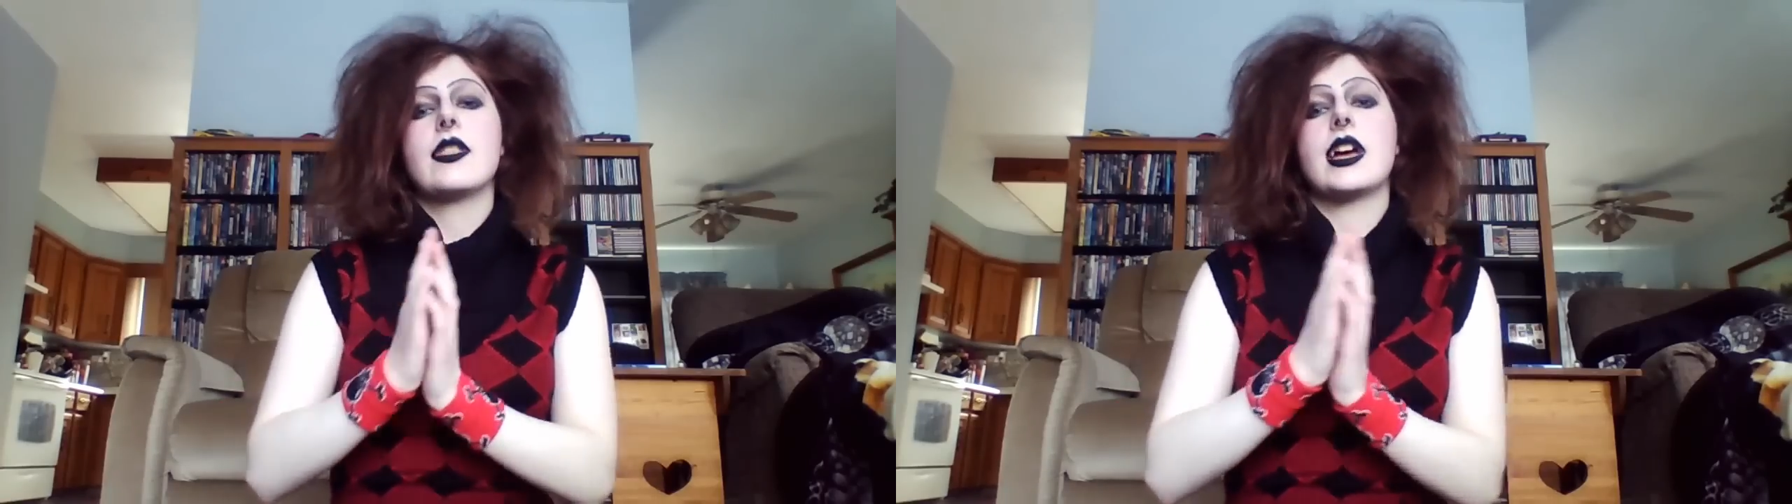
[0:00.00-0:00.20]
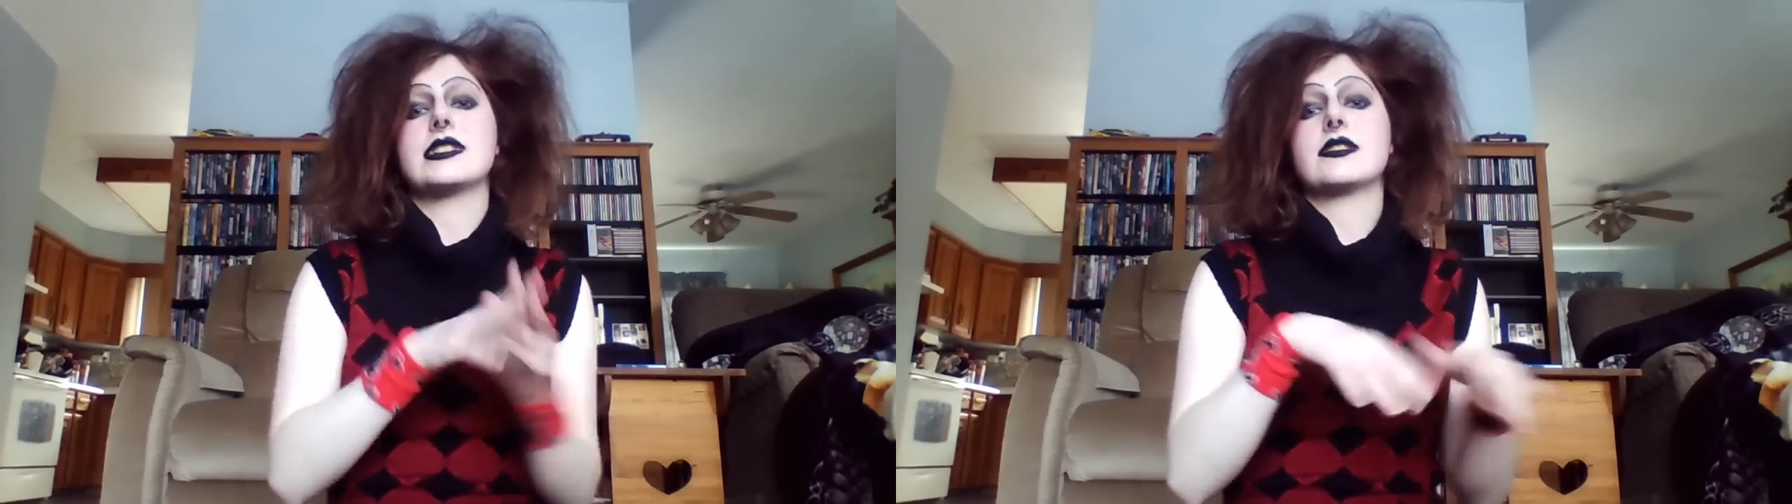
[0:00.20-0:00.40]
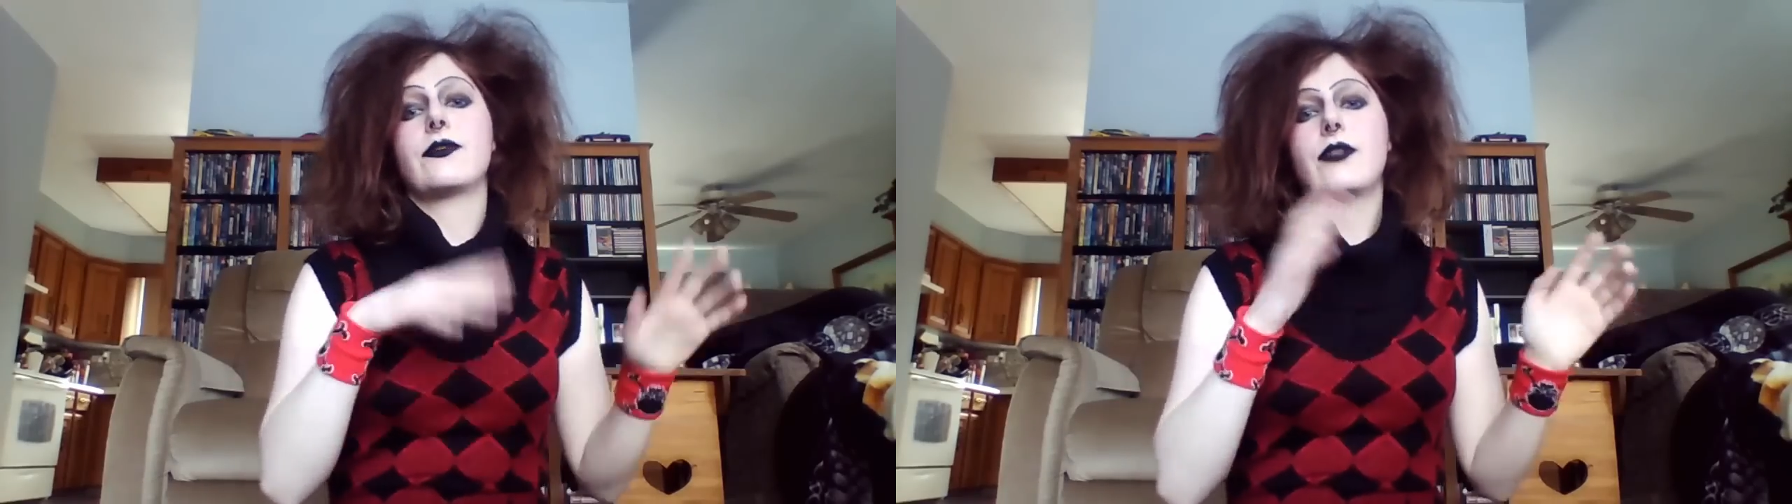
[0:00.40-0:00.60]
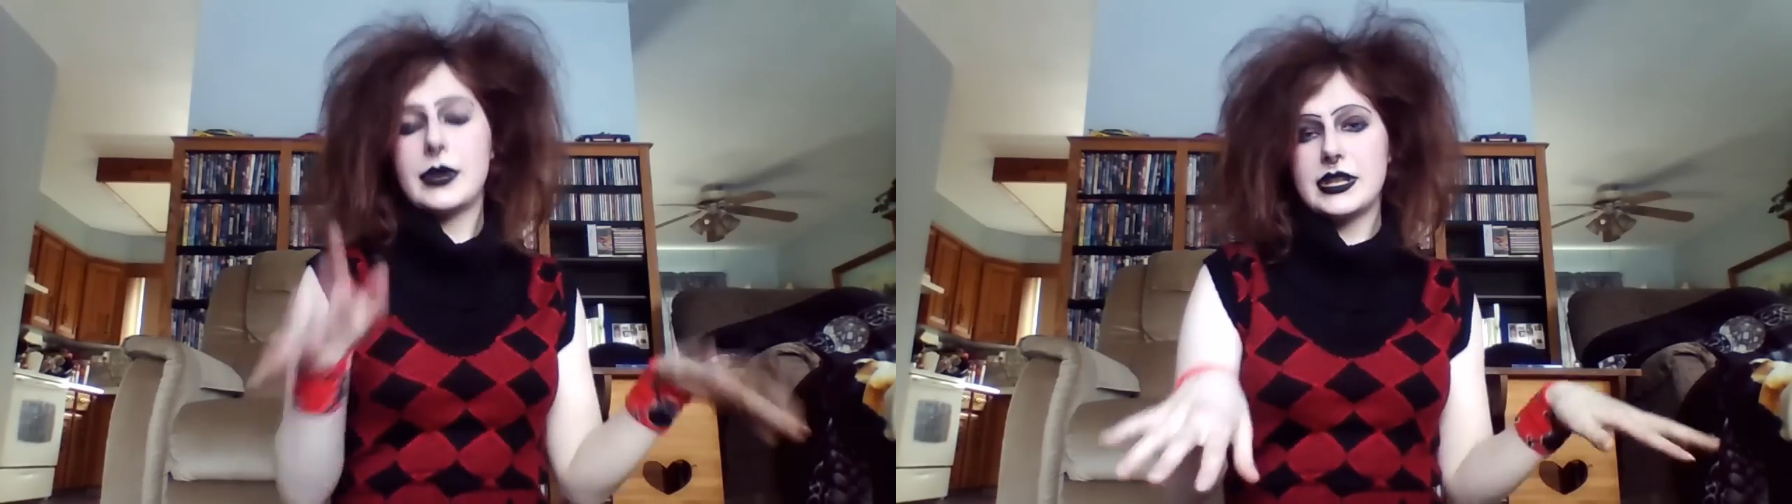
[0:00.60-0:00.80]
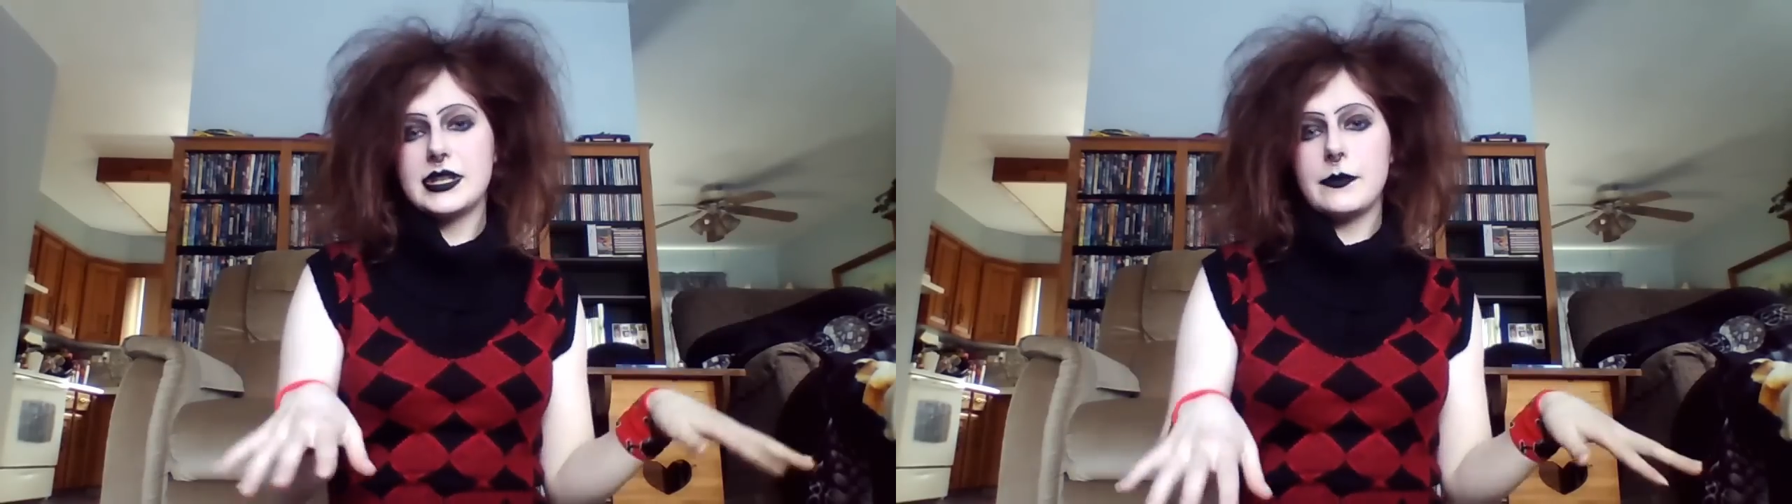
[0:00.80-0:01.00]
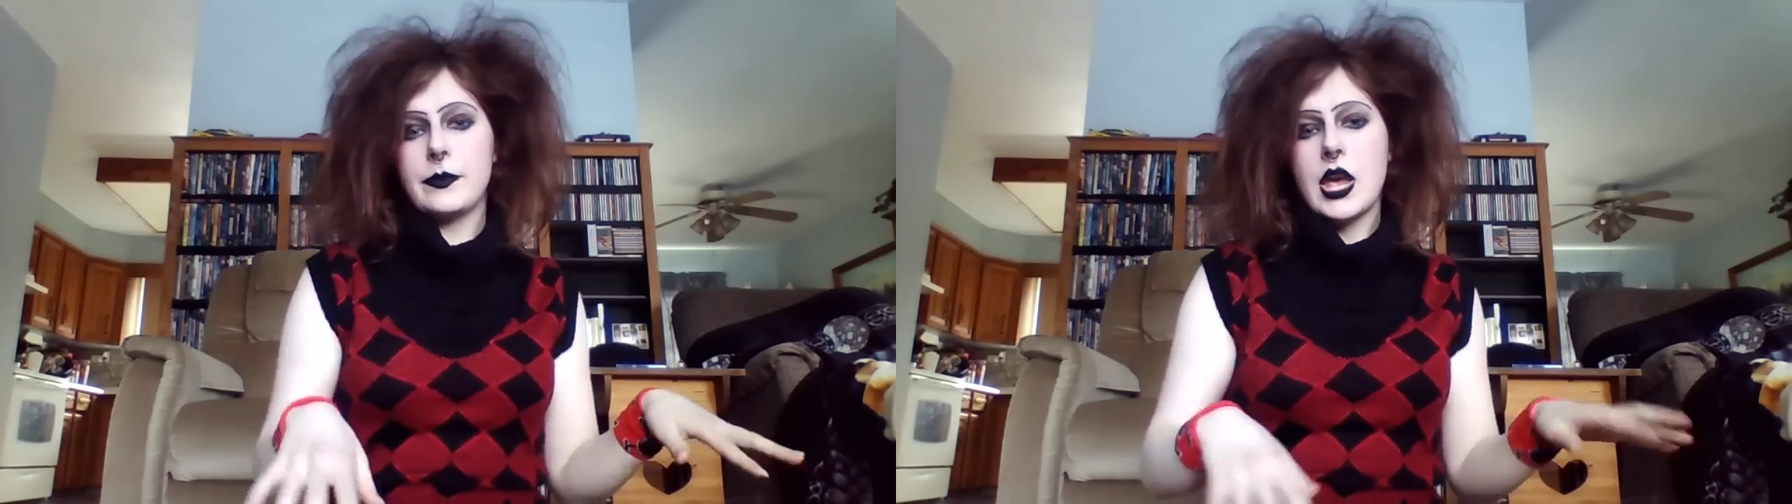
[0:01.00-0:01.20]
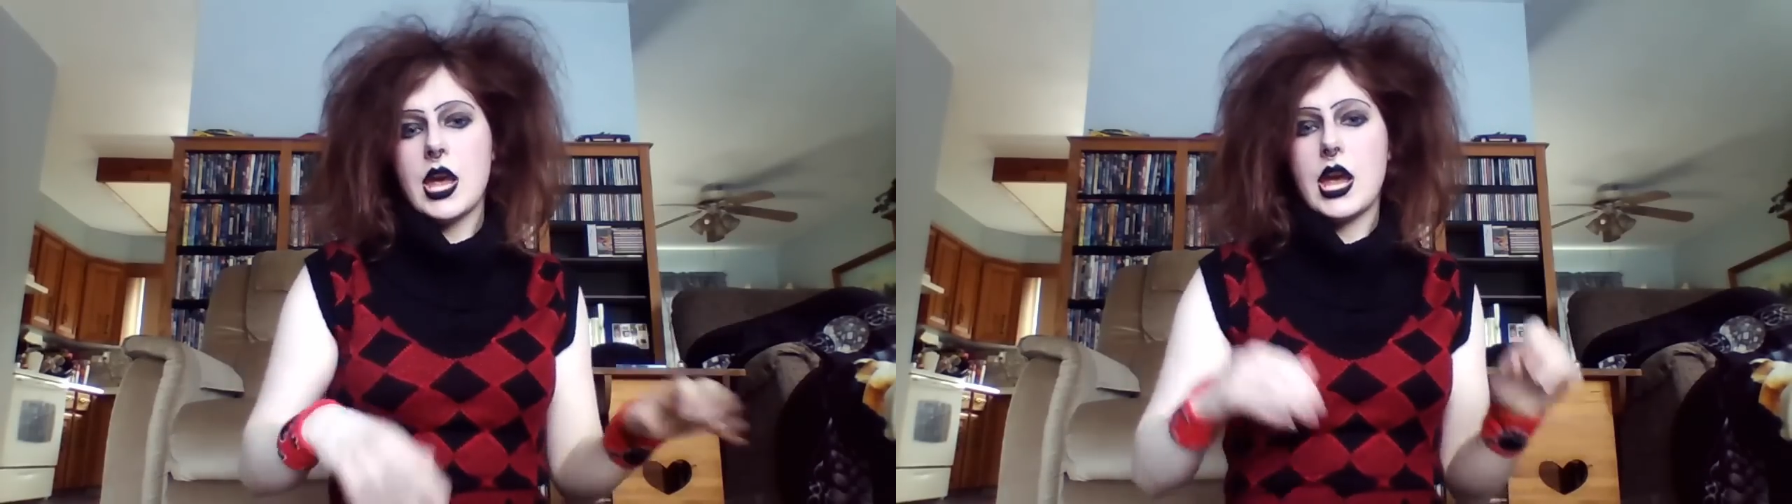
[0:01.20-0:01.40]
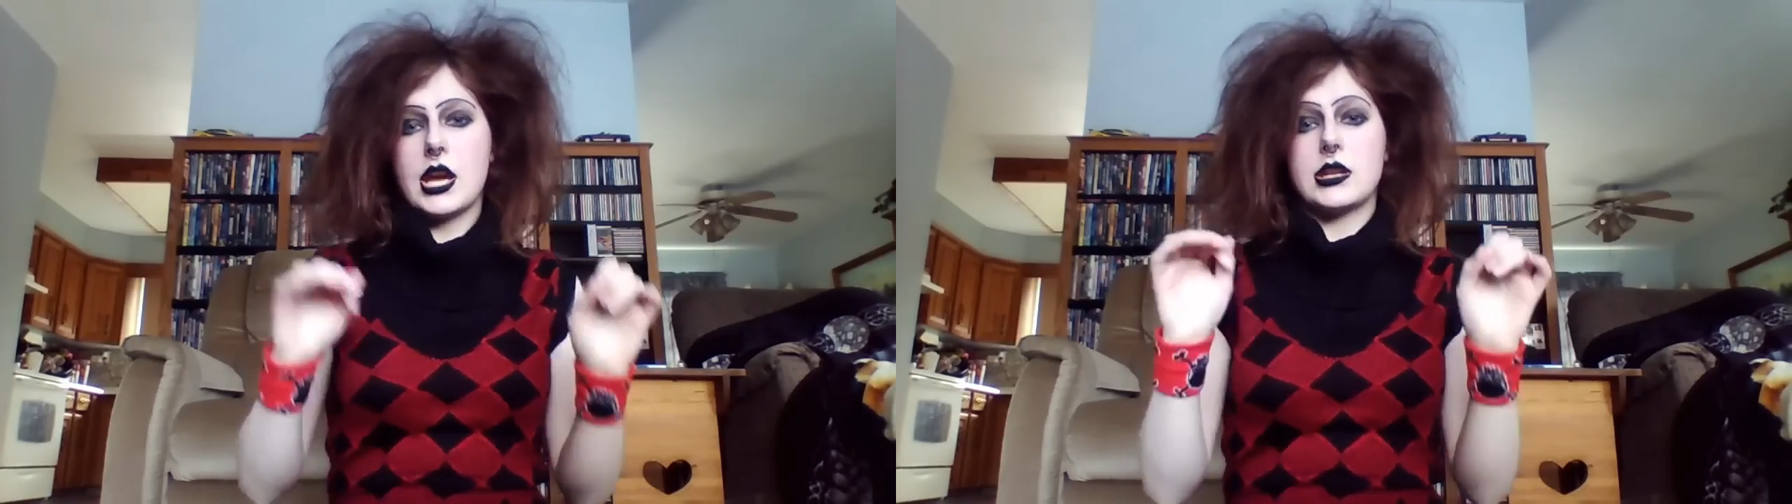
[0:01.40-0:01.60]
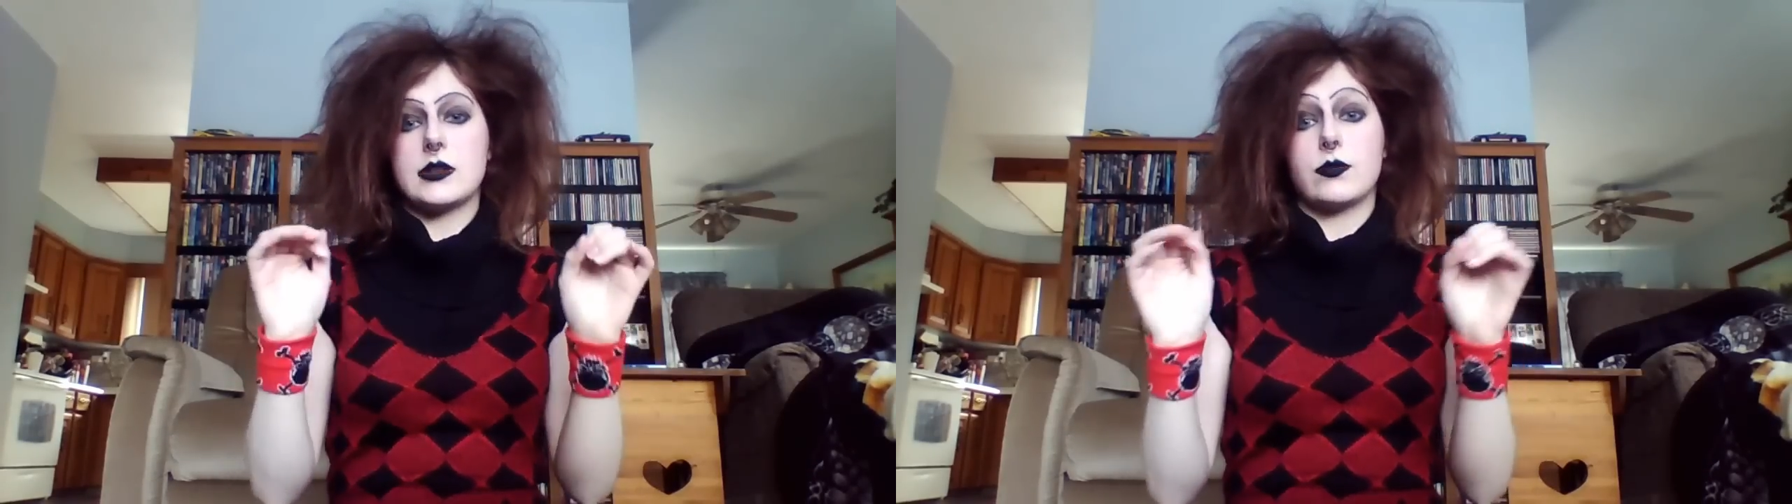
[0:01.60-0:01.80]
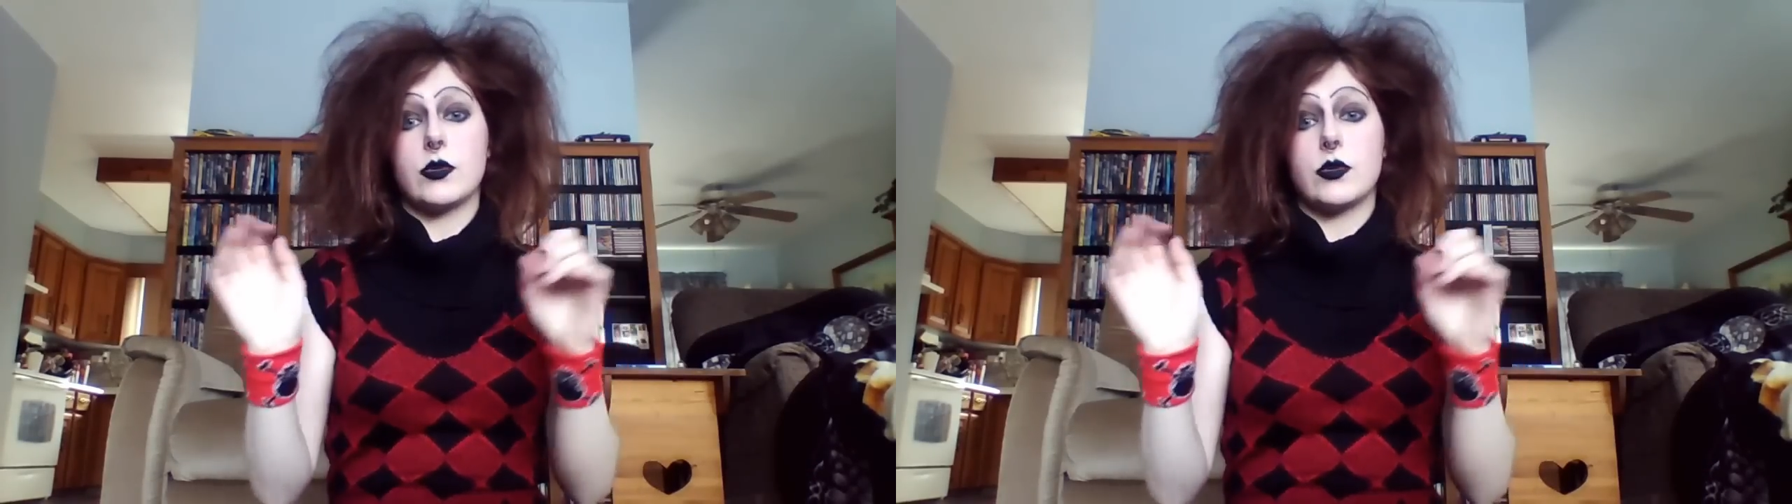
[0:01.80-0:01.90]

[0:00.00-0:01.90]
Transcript: That is feminism and